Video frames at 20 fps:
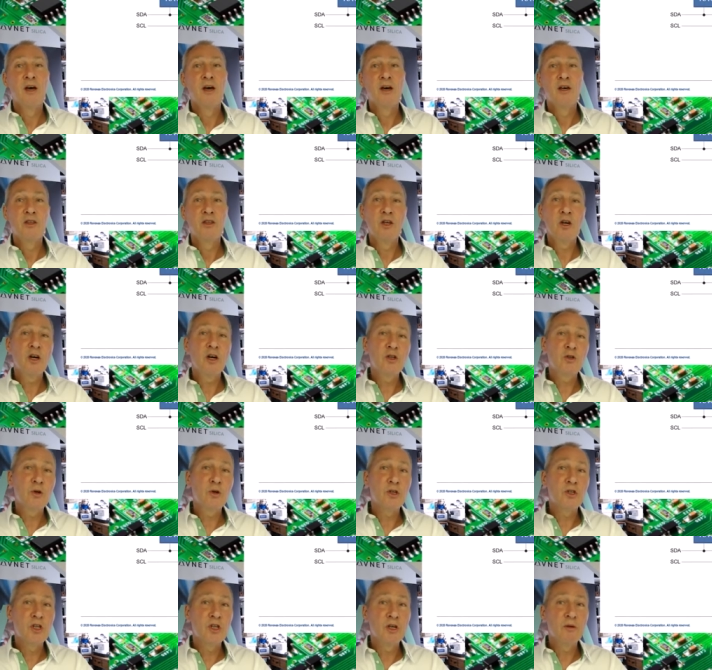The I two
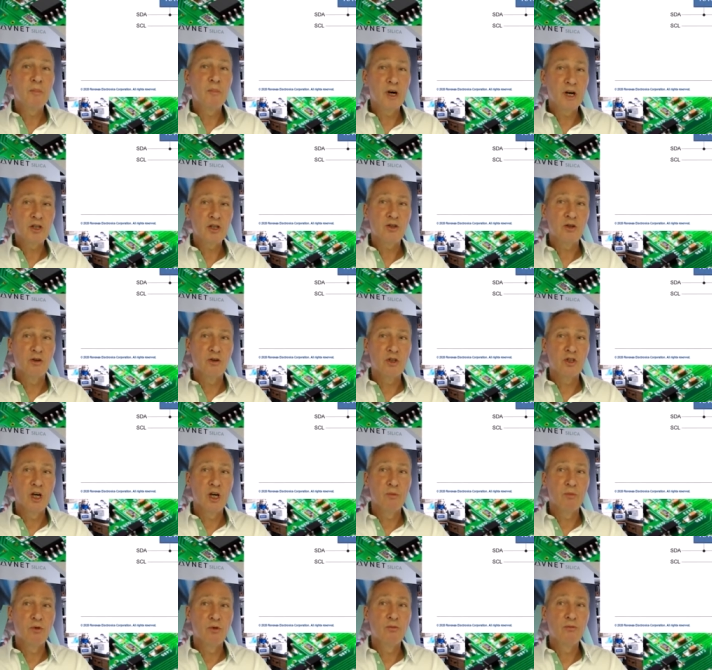C master
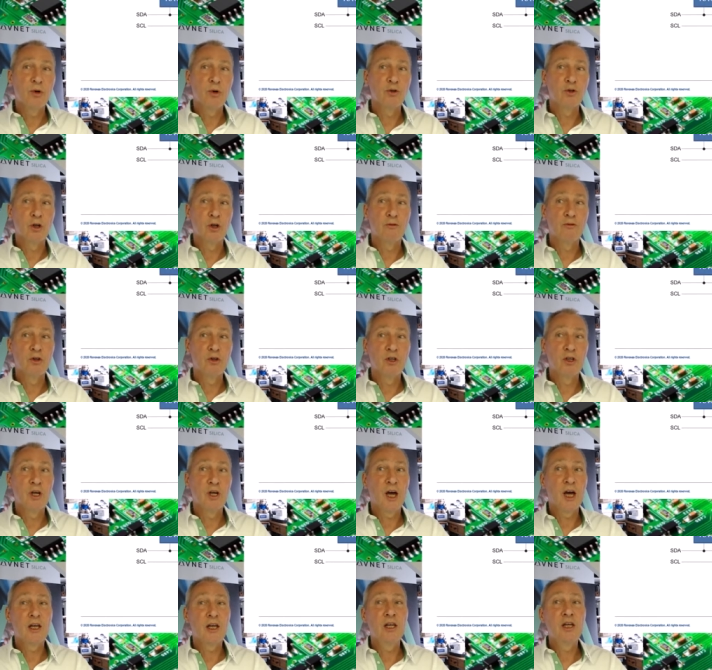example project for the
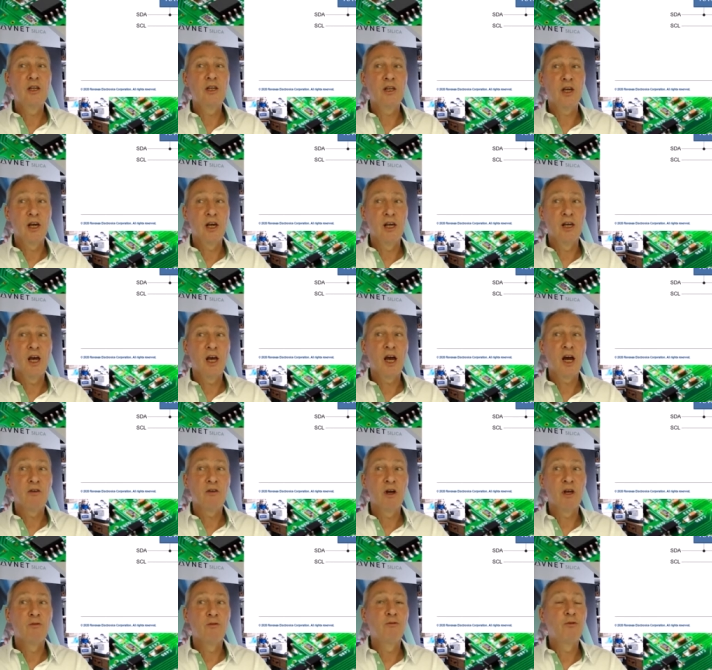E K R
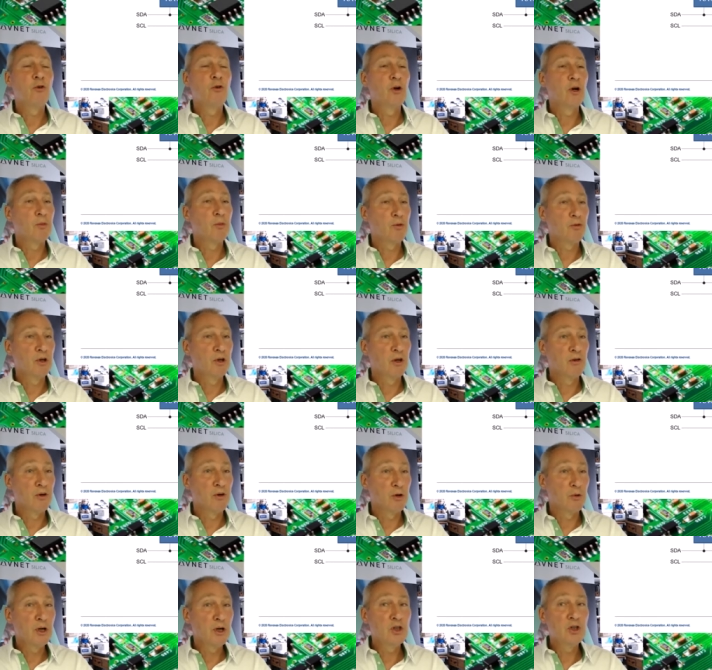A four M three
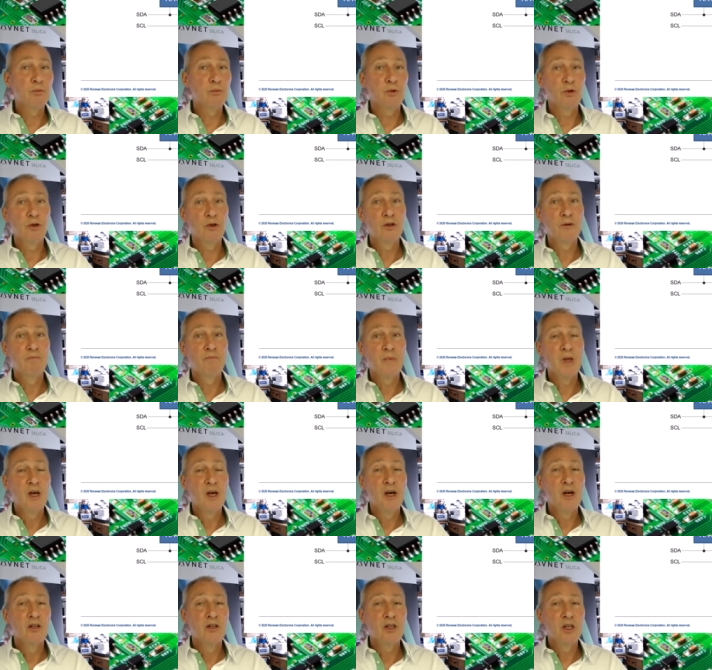evaluation board
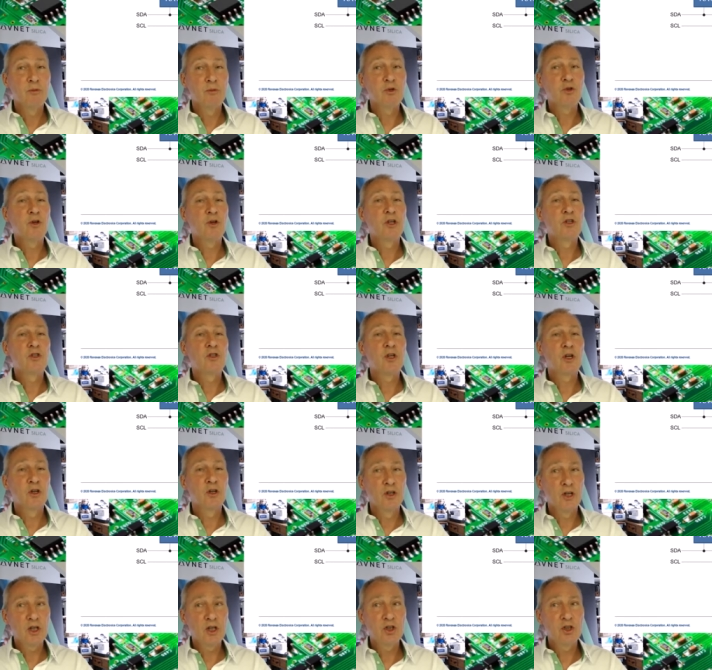demonstrates the
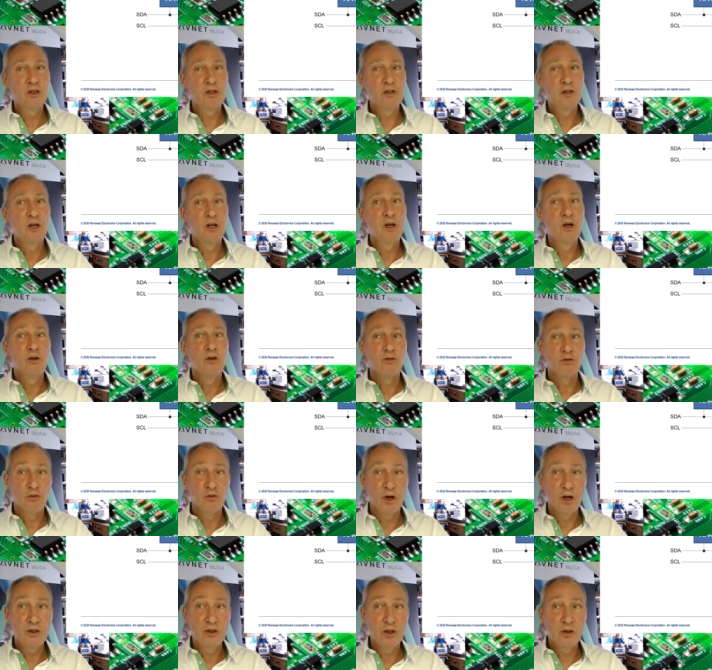connection,
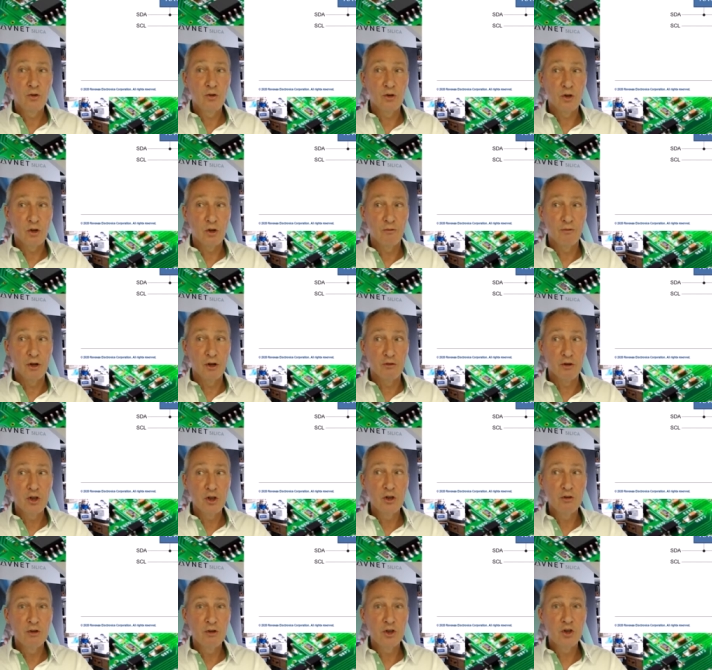writing to the
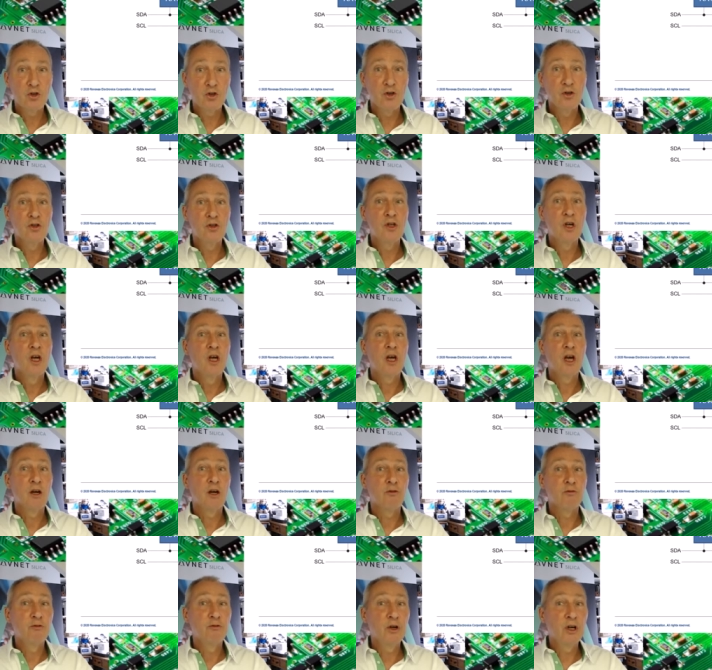configuration registers
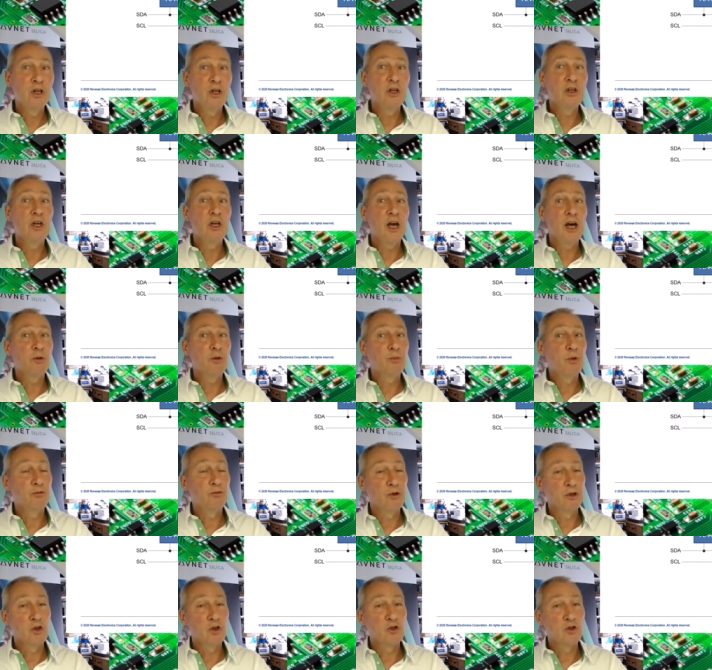and reading the output
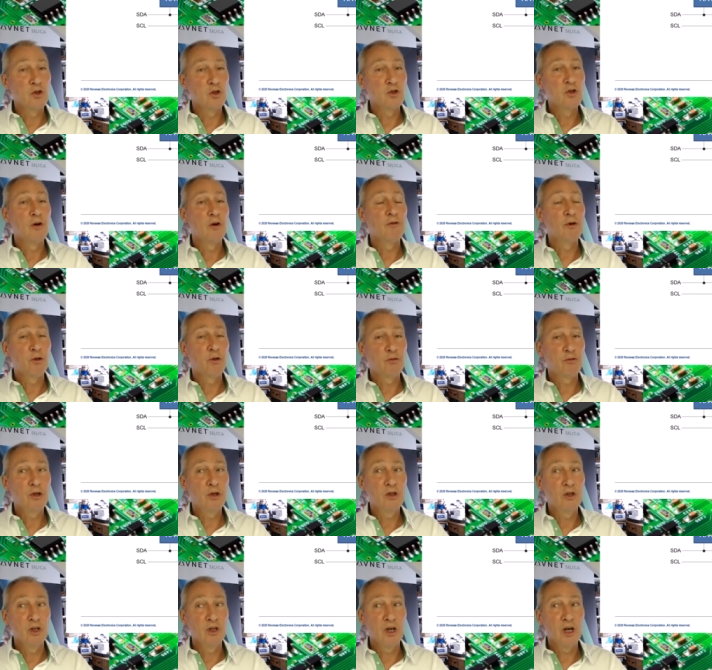registers of a three
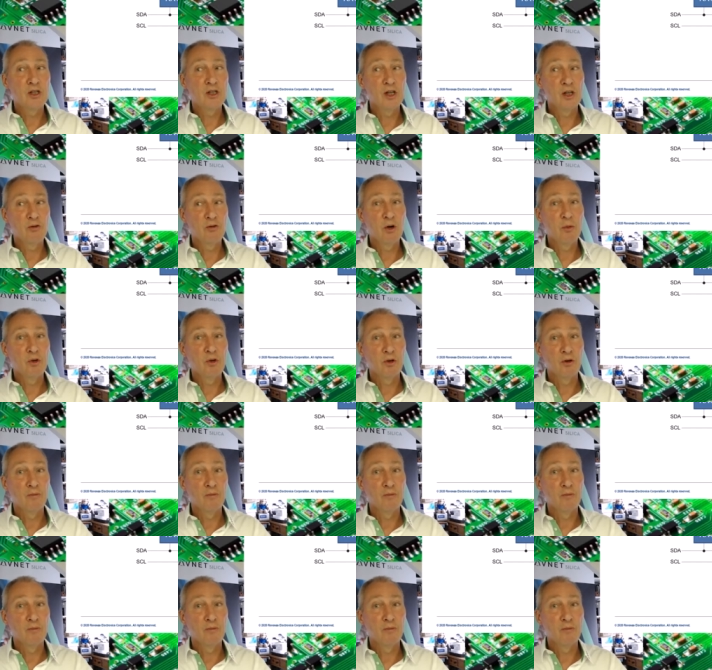D accelerometer.